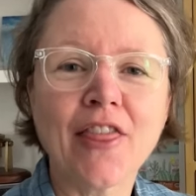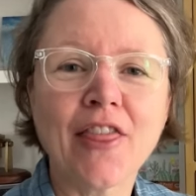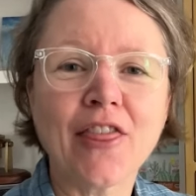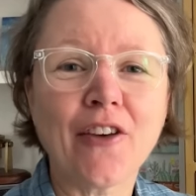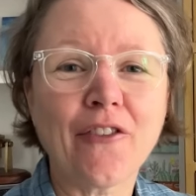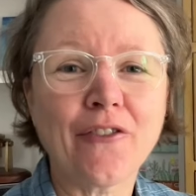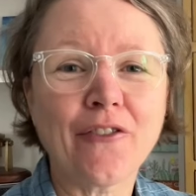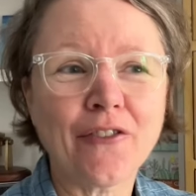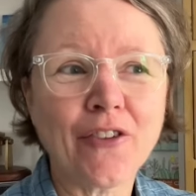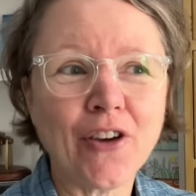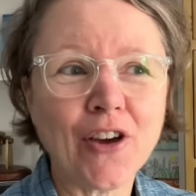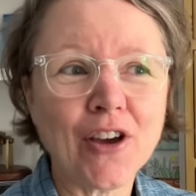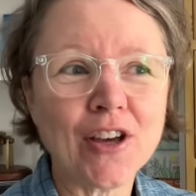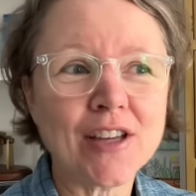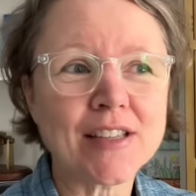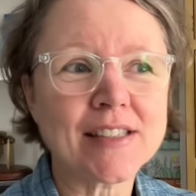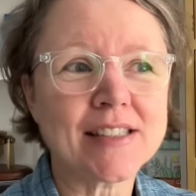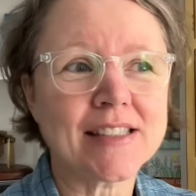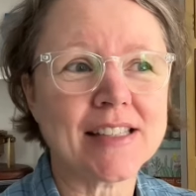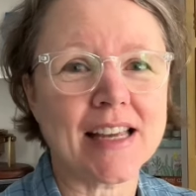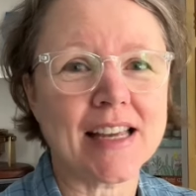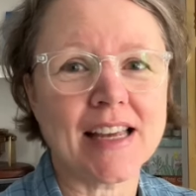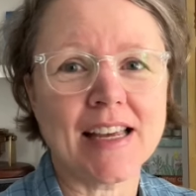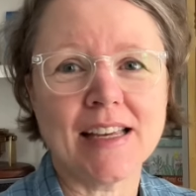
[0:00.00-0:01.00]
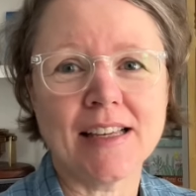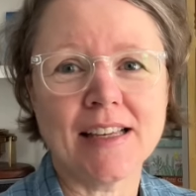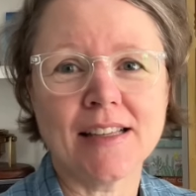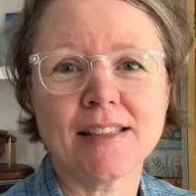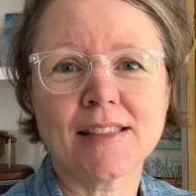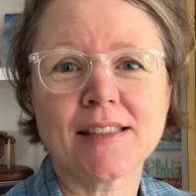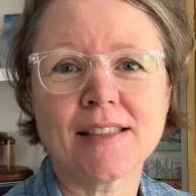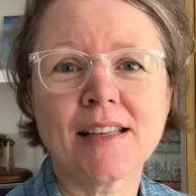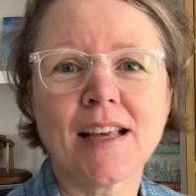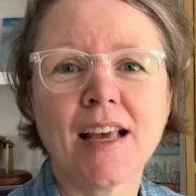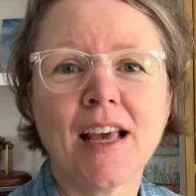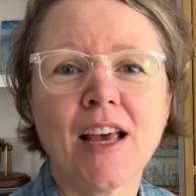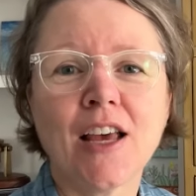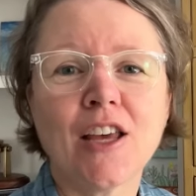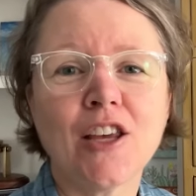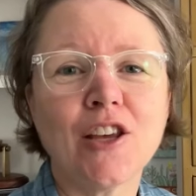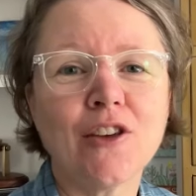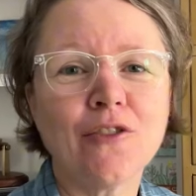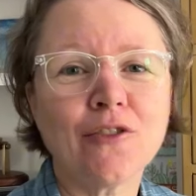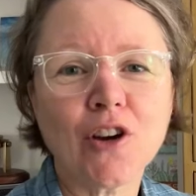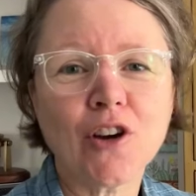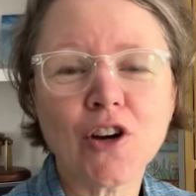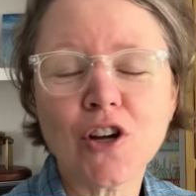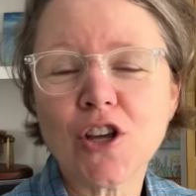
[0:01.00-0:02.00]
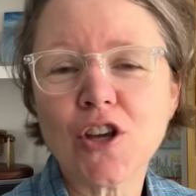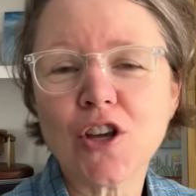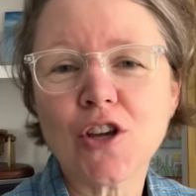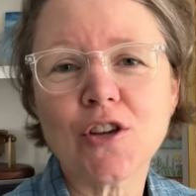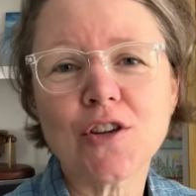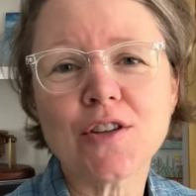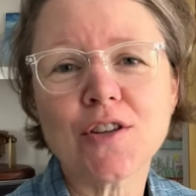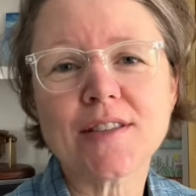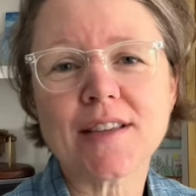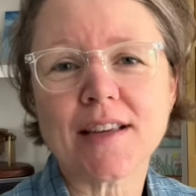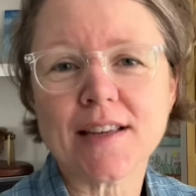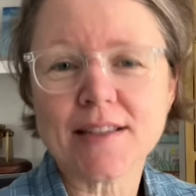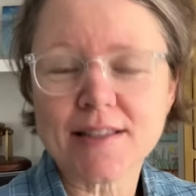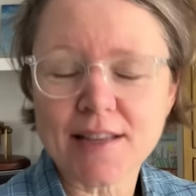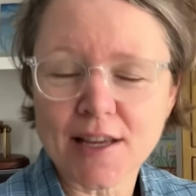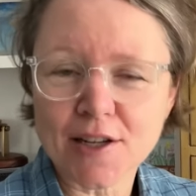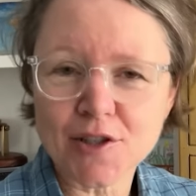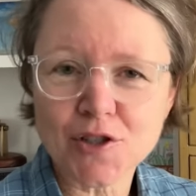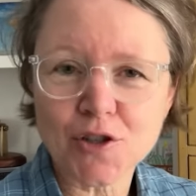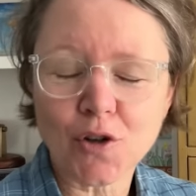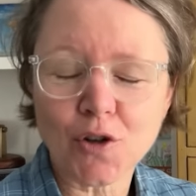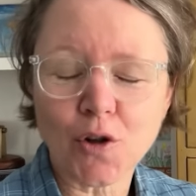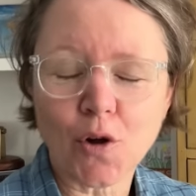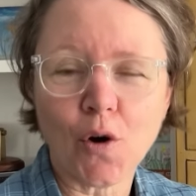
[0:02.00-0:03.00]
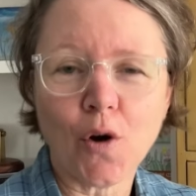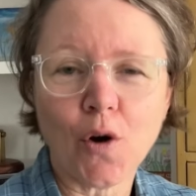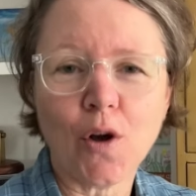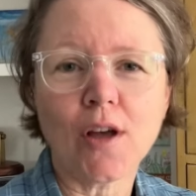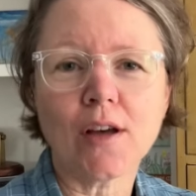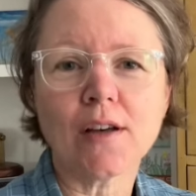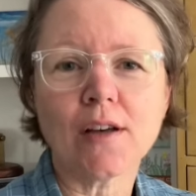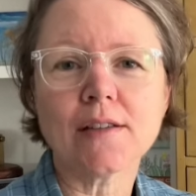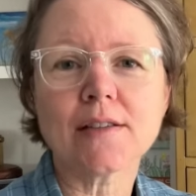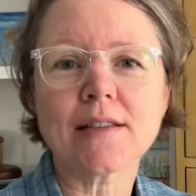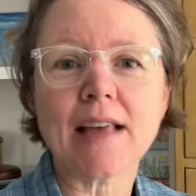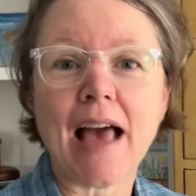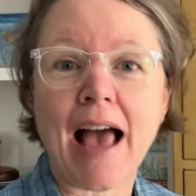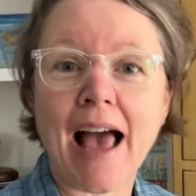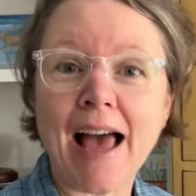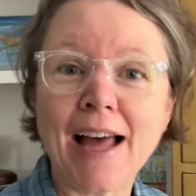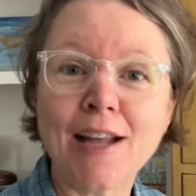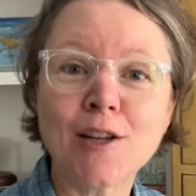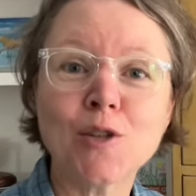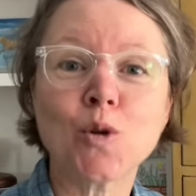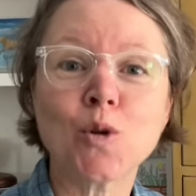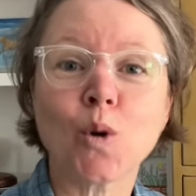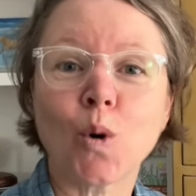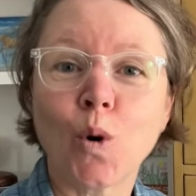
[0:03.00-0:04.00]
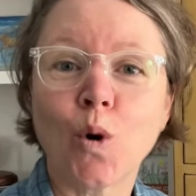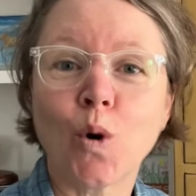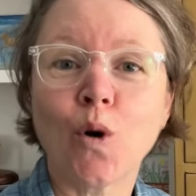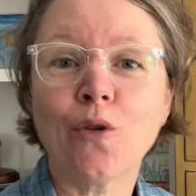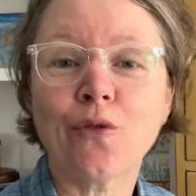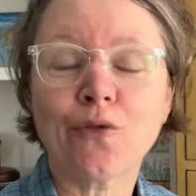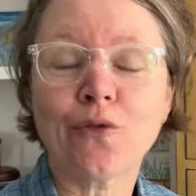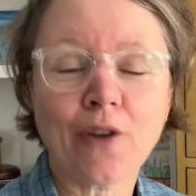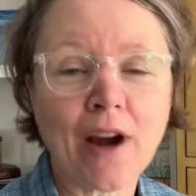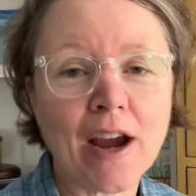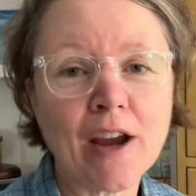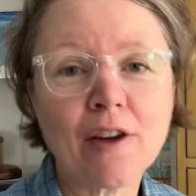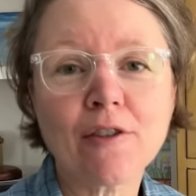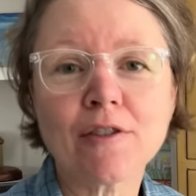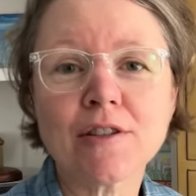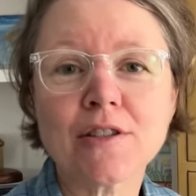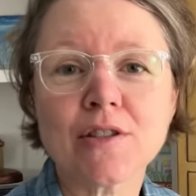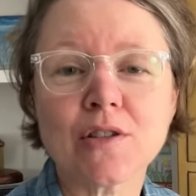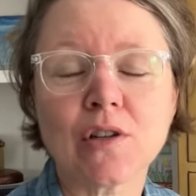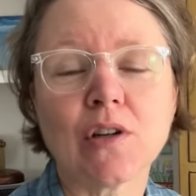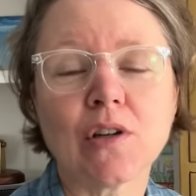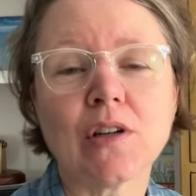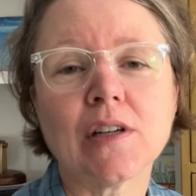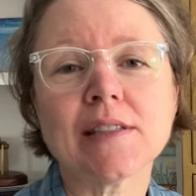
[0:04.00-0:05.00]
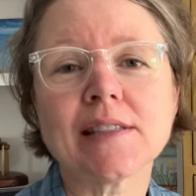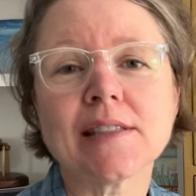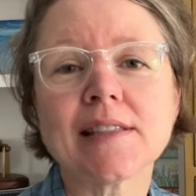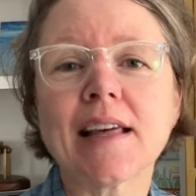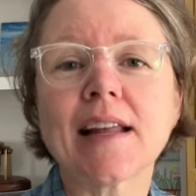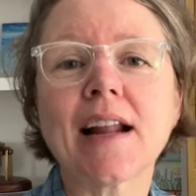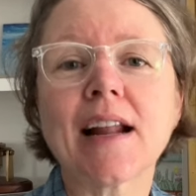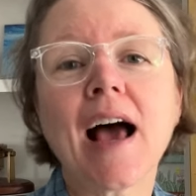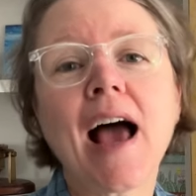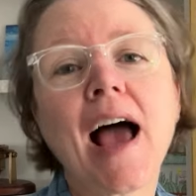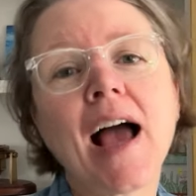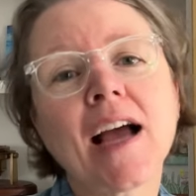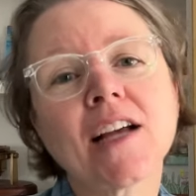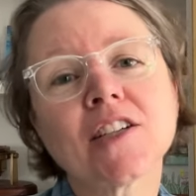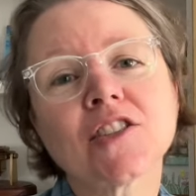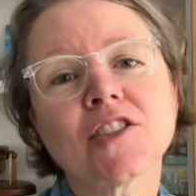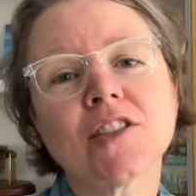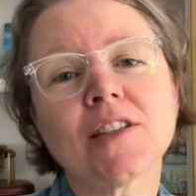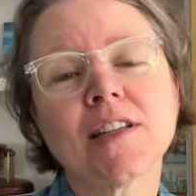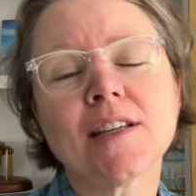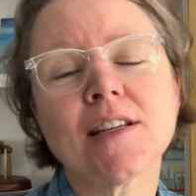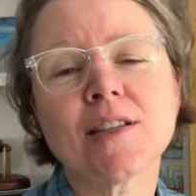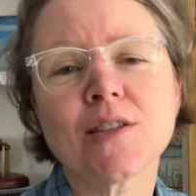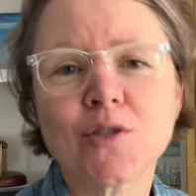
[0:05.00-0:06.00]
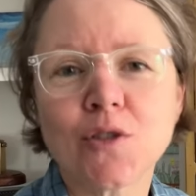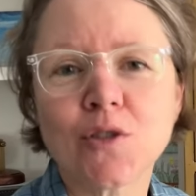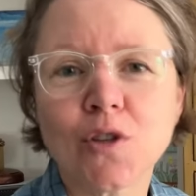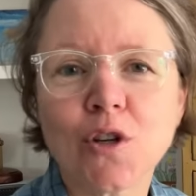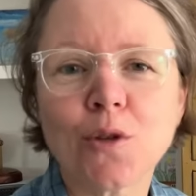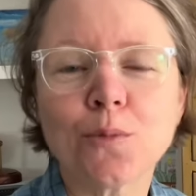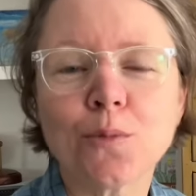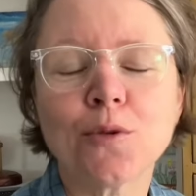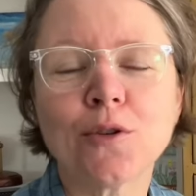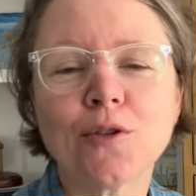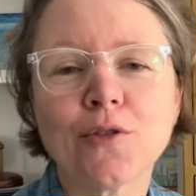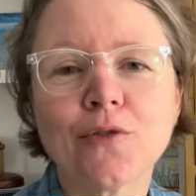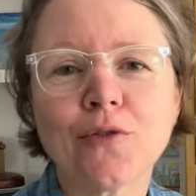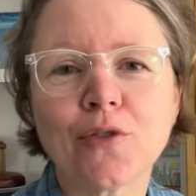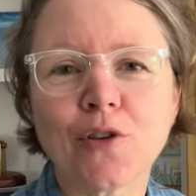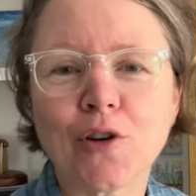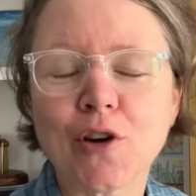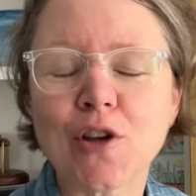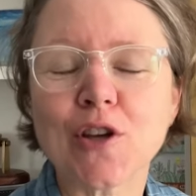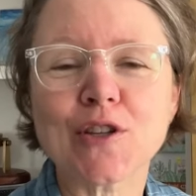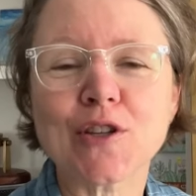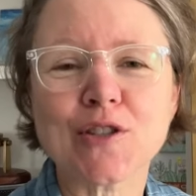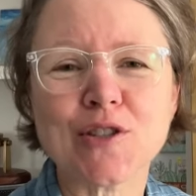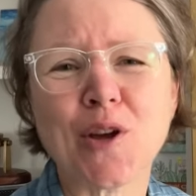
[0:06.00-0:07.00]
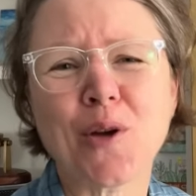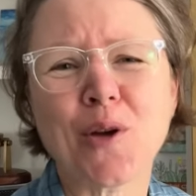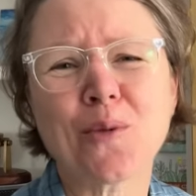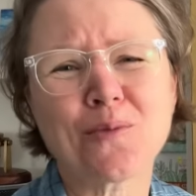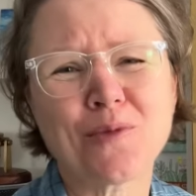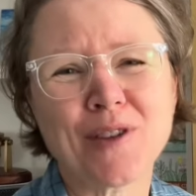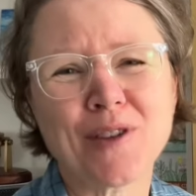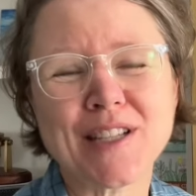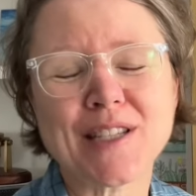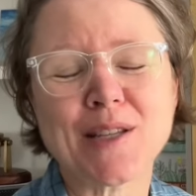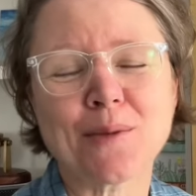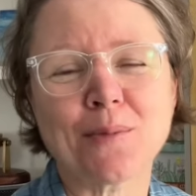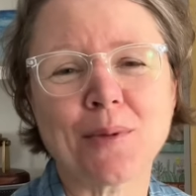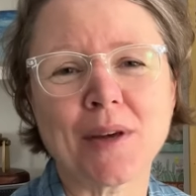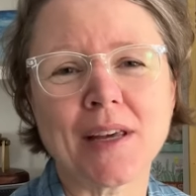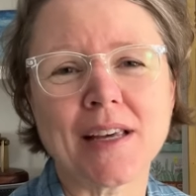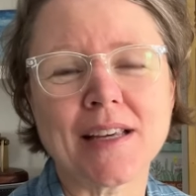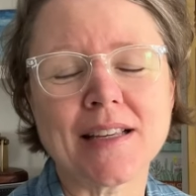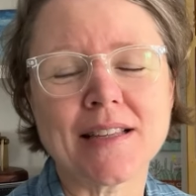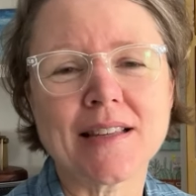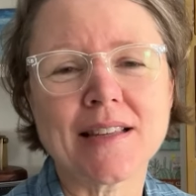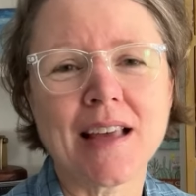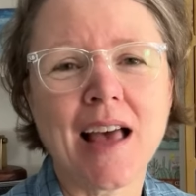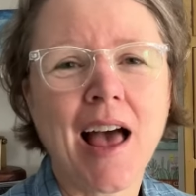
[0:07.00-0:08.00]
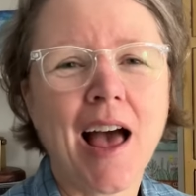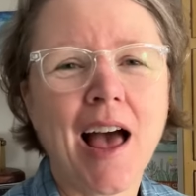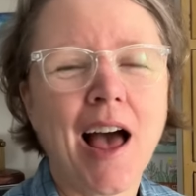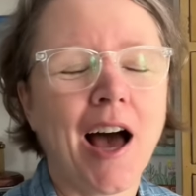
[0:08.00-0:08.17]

The first is you've got to use essential oils and or fragrance oils that are actually suitable for your soap recipes.